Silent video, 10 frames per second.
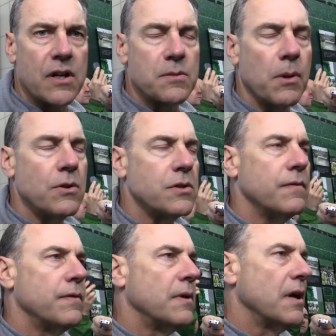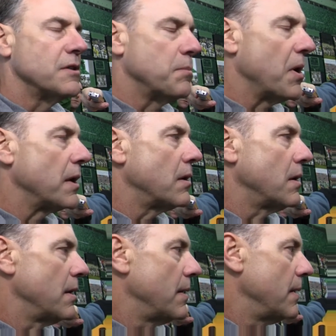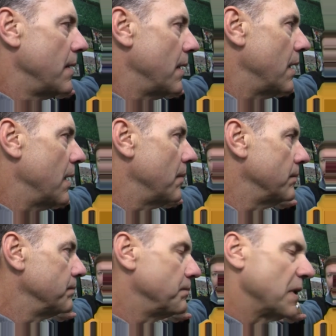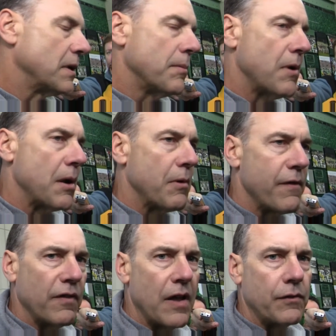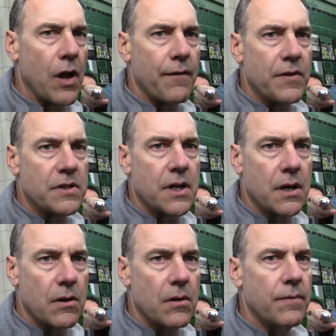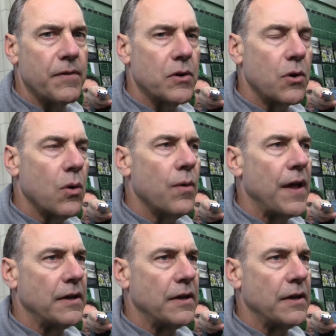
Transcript: explosive as a punter. Picked up right where we've left off his kicker and field goal and that